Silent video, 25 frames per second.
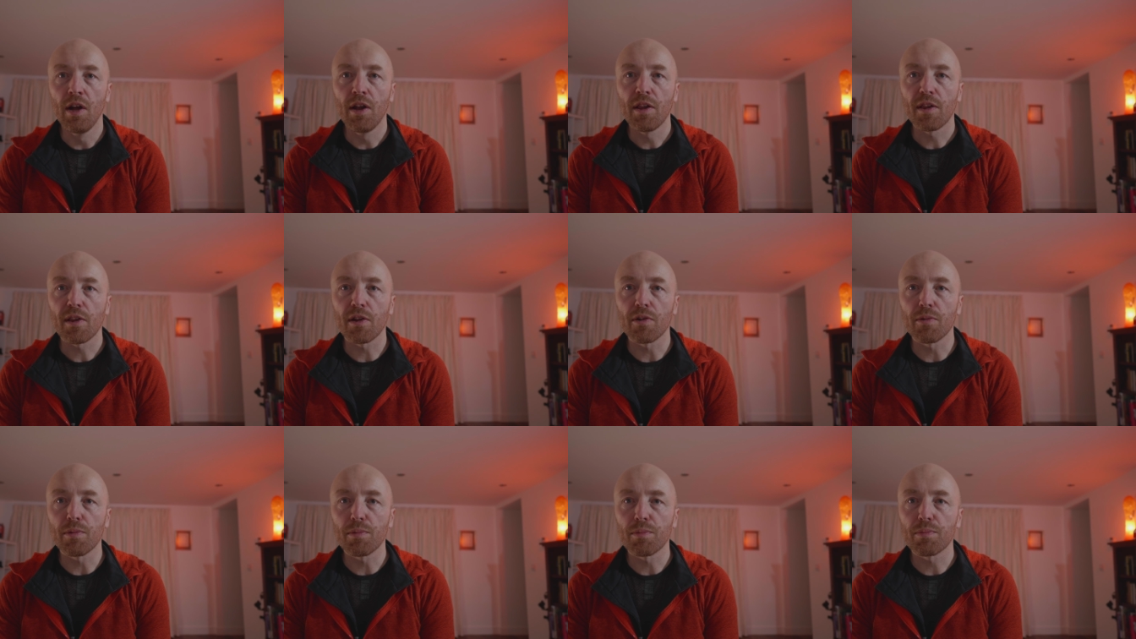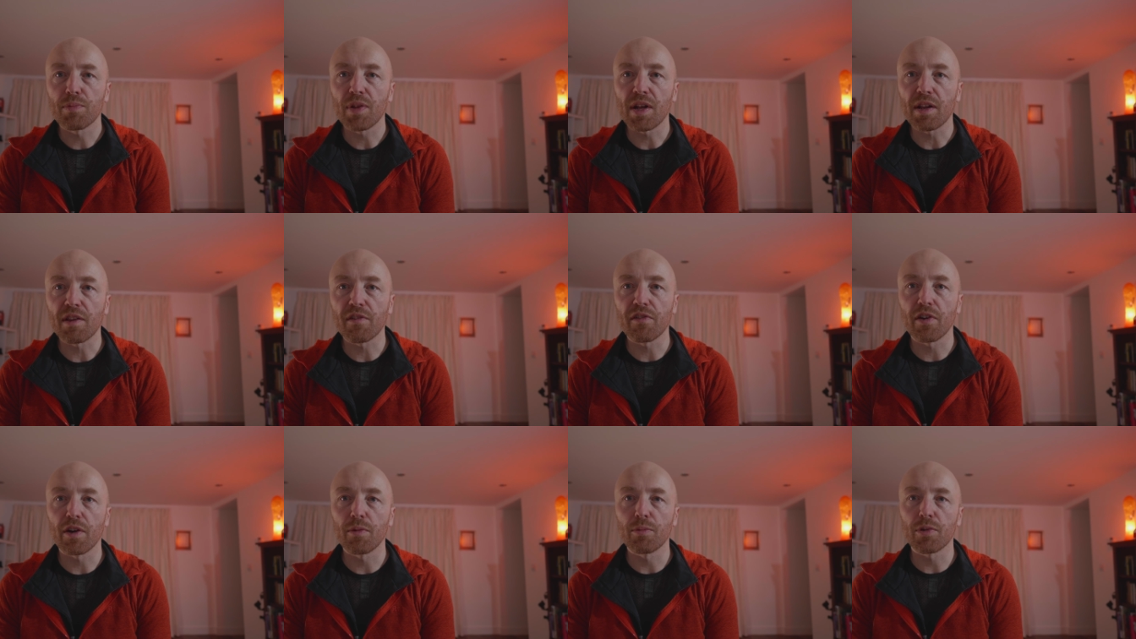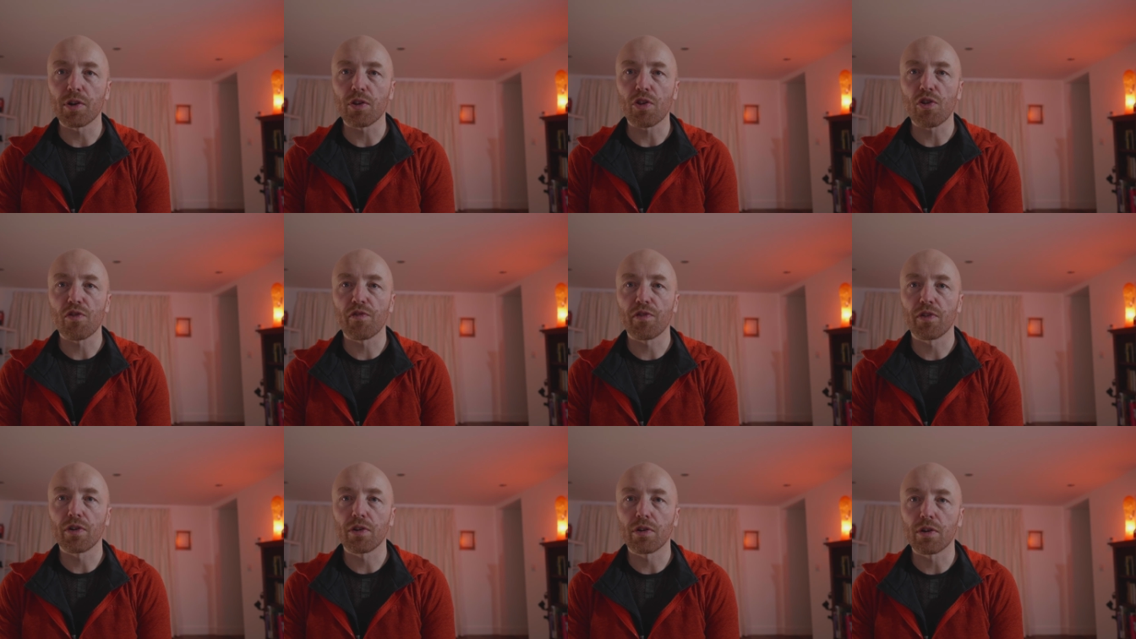So thanks very
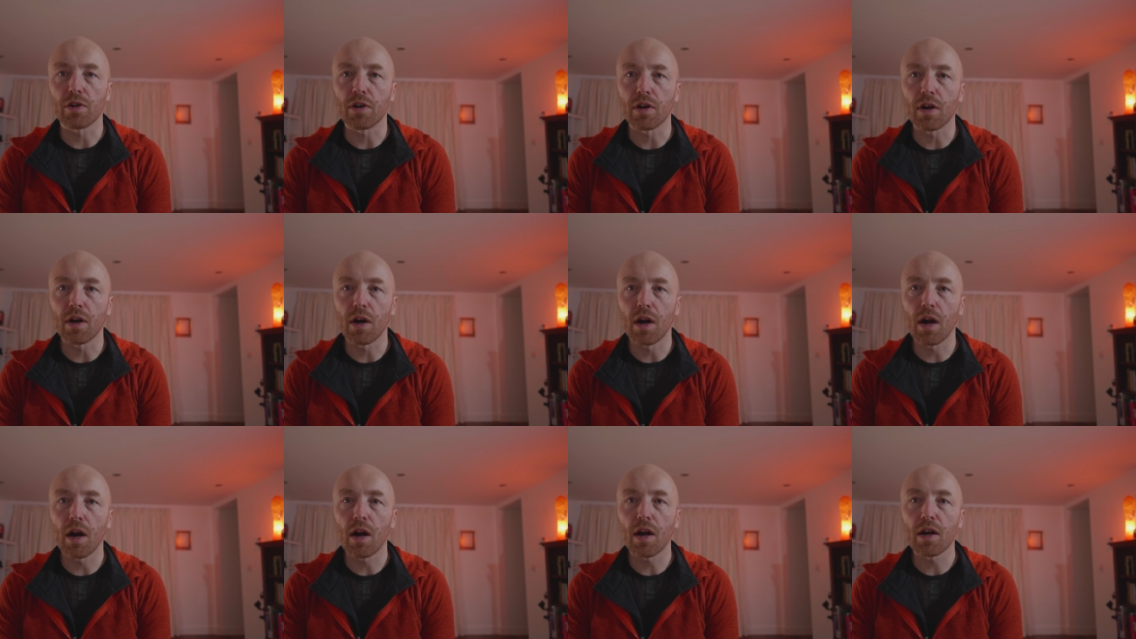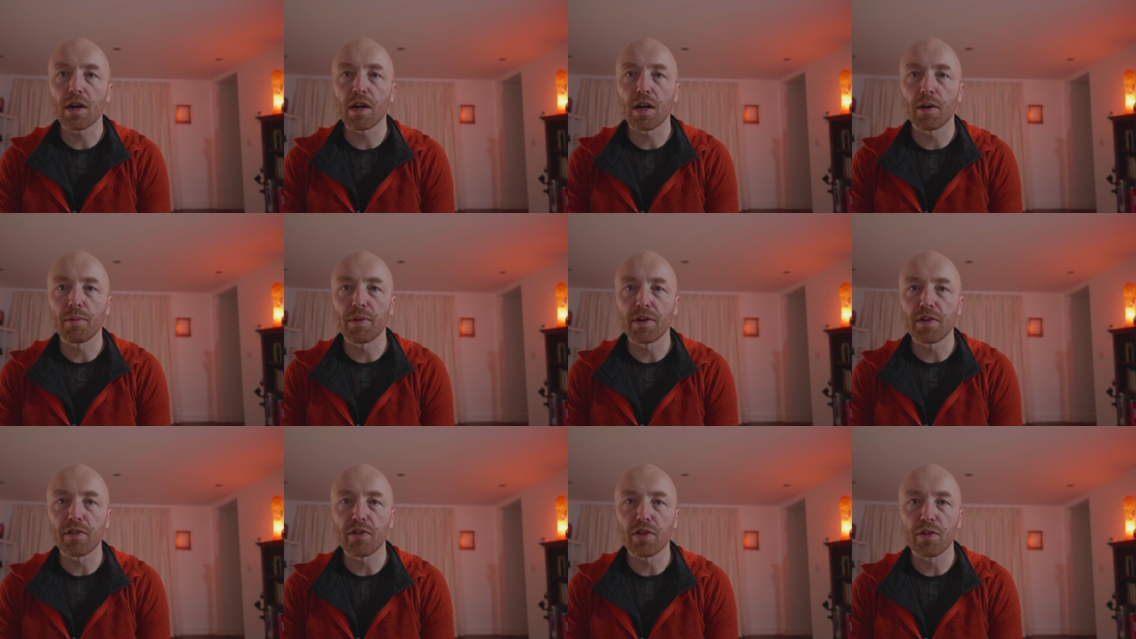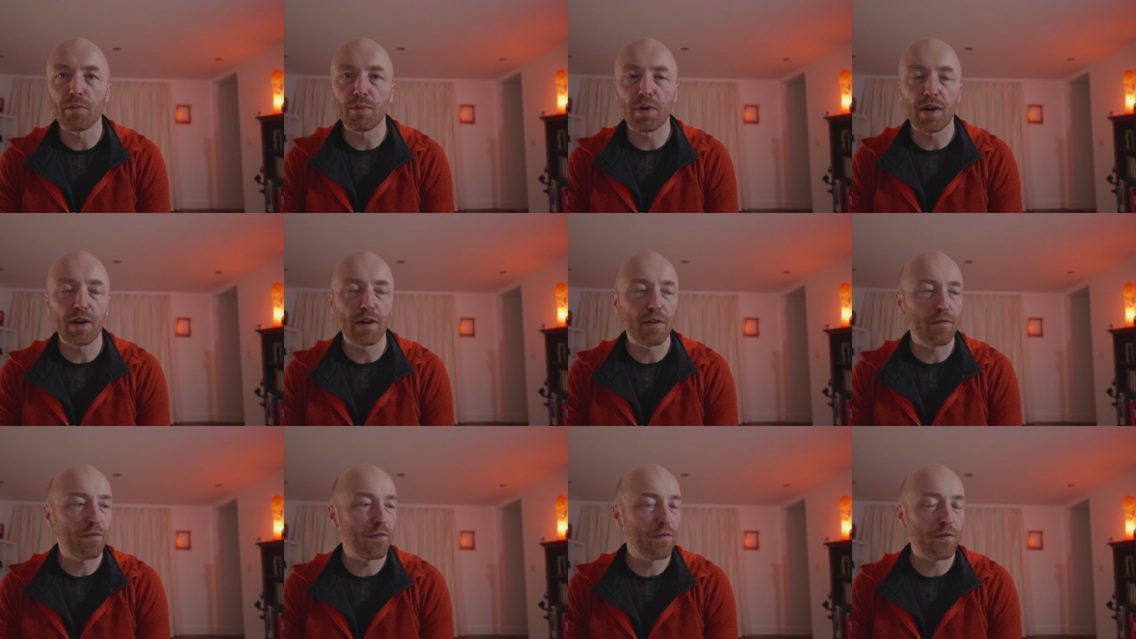much for coming to
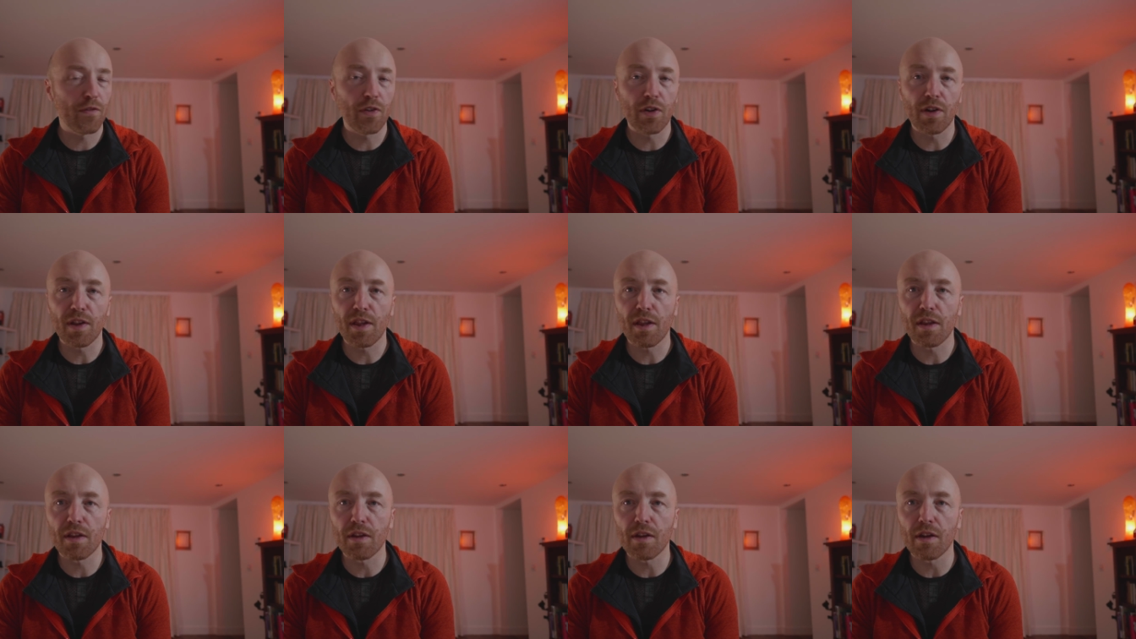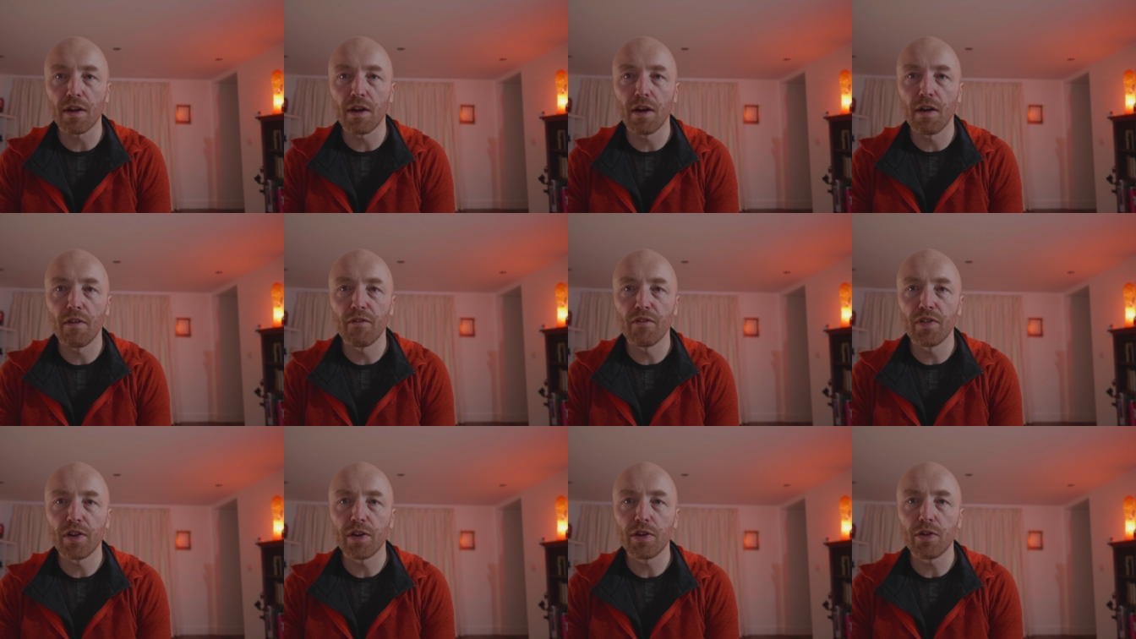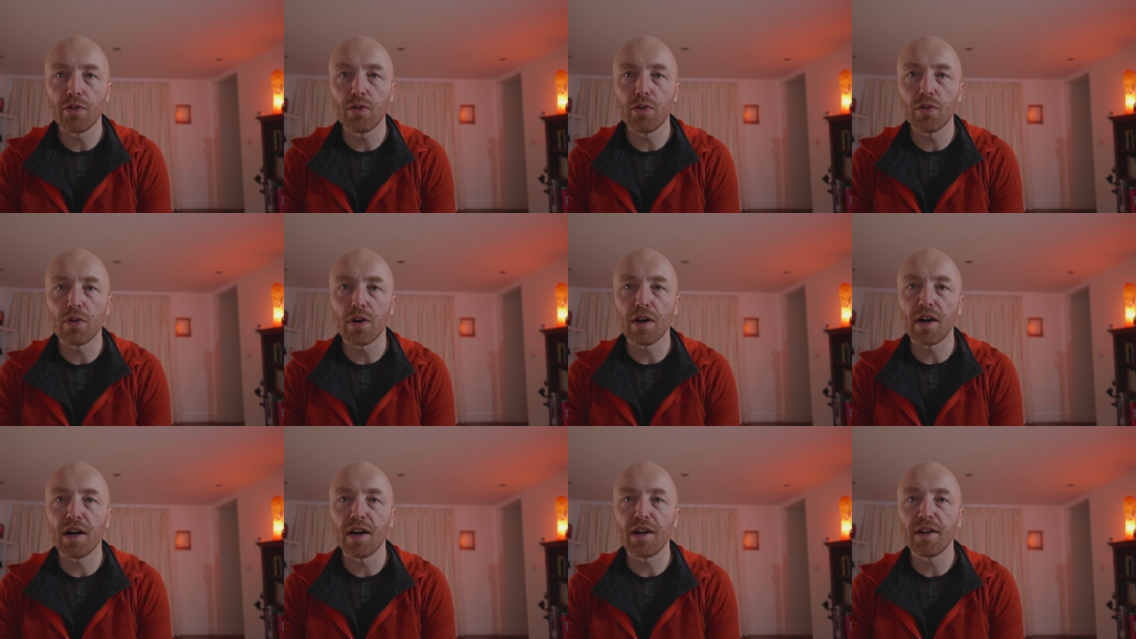my first
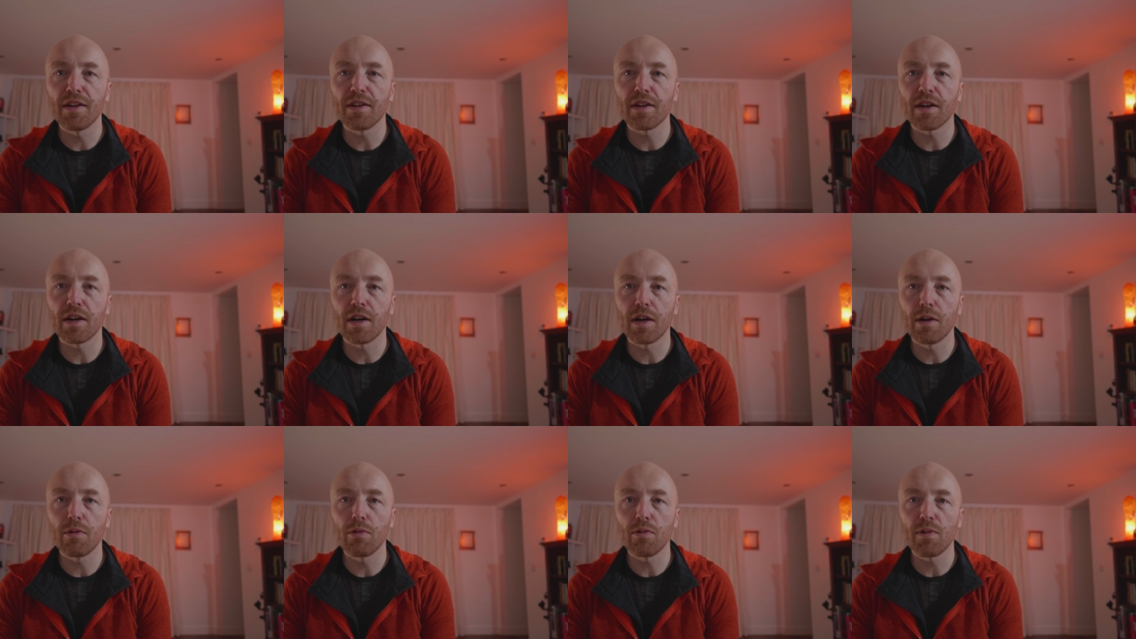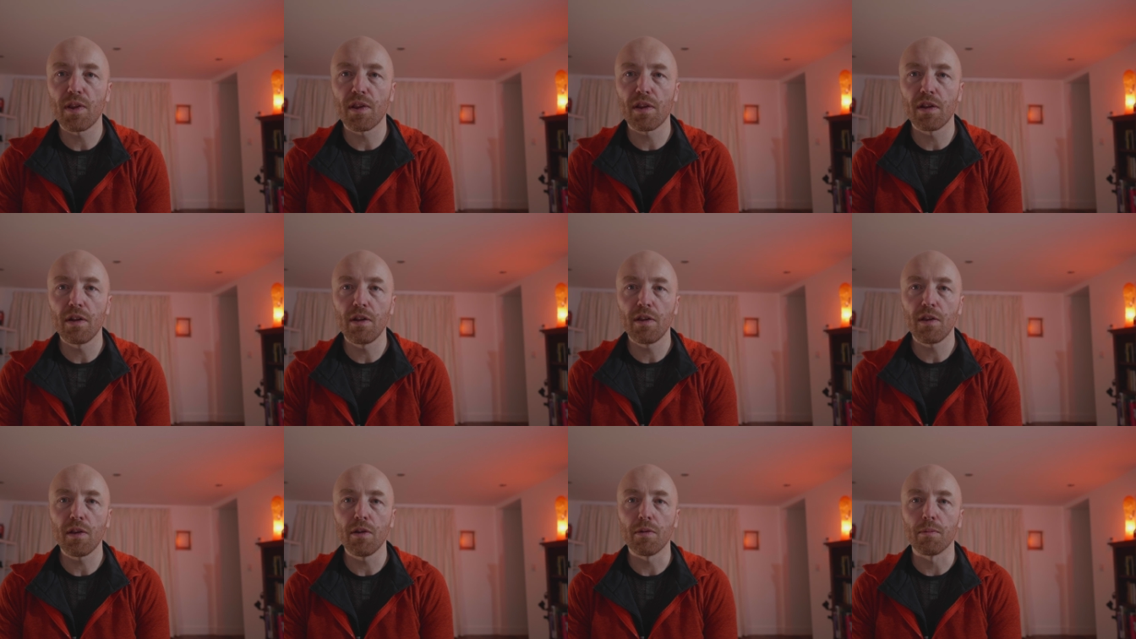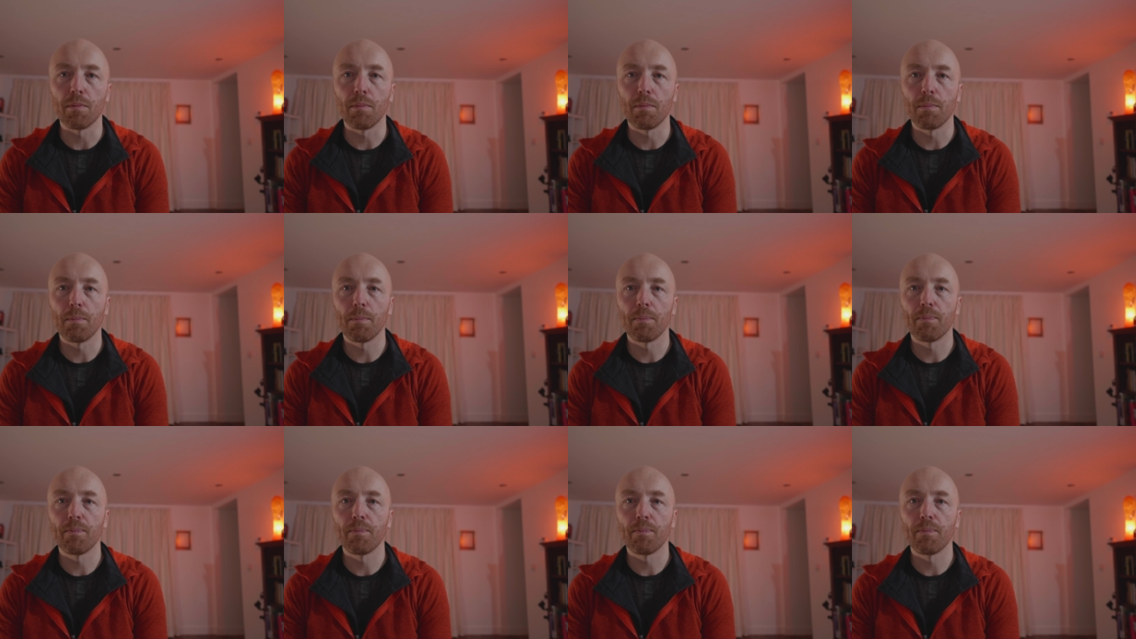video, and I will see you soon.